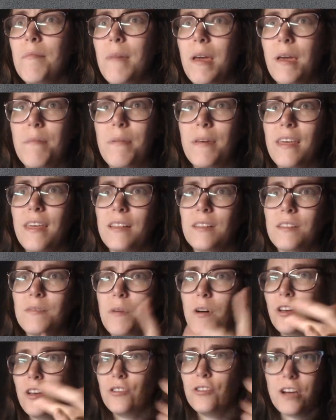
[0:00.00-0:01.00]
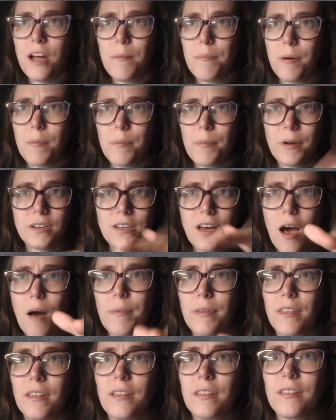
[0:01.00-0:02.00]
Maybe that's Monkey Strap up on
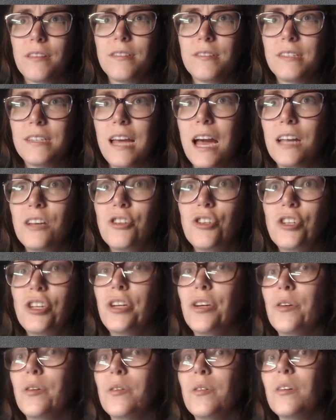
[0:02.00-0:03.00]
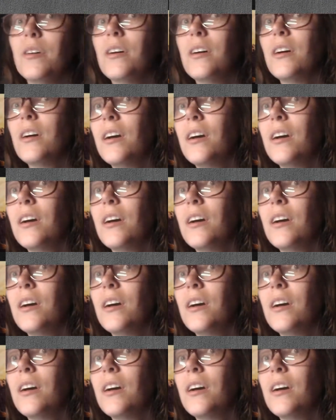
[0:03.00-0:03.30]
top of the statue.